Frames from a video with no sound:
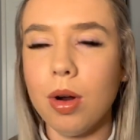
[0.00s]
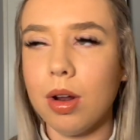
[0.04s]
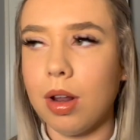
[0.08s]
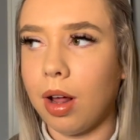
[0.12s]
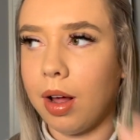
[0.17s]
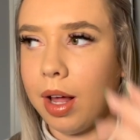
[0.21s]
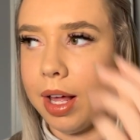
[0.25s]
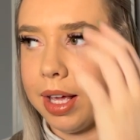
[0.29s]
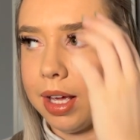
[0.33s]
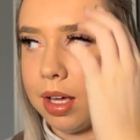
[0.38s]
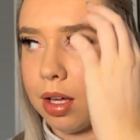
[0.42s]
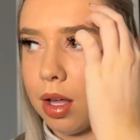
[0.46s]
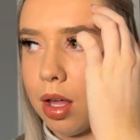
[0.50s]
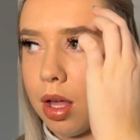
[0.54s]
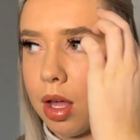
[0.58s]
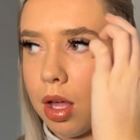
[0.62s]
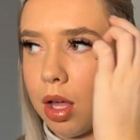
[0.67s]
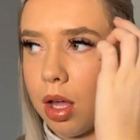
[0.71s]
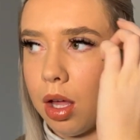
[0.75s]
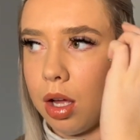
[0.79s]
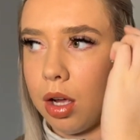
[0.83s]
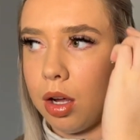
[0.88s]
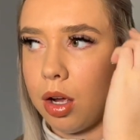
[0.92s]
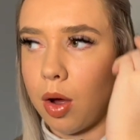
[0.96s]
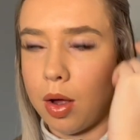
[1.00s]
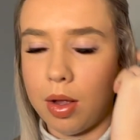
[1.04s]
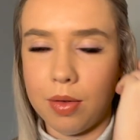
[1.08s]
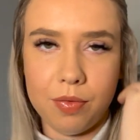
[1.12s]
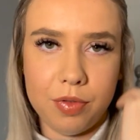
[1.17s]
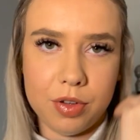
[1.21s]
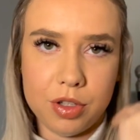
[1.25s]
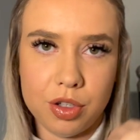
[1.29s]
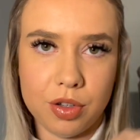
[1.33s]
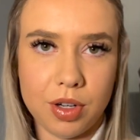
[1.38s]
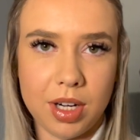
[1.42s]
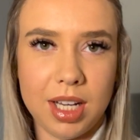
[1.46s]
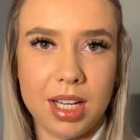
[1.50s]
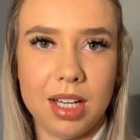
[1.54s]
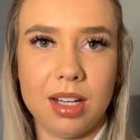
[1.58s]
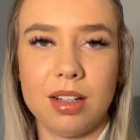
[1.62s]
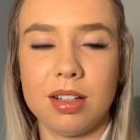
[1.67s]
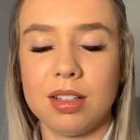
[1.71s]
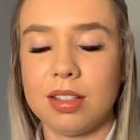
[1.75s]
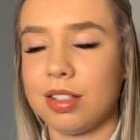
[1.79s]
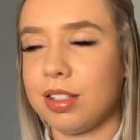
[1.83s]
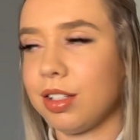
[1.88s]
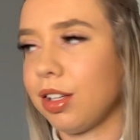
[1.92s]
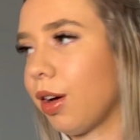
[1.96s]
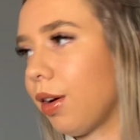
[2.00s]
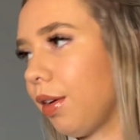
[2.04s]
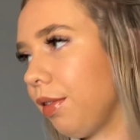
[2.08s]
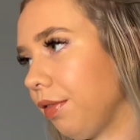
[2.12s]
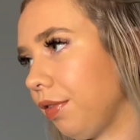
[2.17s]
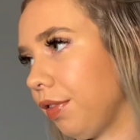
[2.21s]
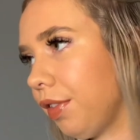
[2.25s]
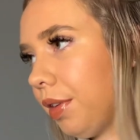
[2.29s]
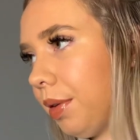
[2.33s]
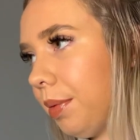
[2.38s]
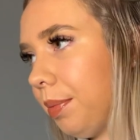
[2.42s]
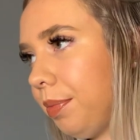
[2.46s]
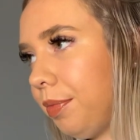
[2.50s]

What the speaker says: like going for drinks, going for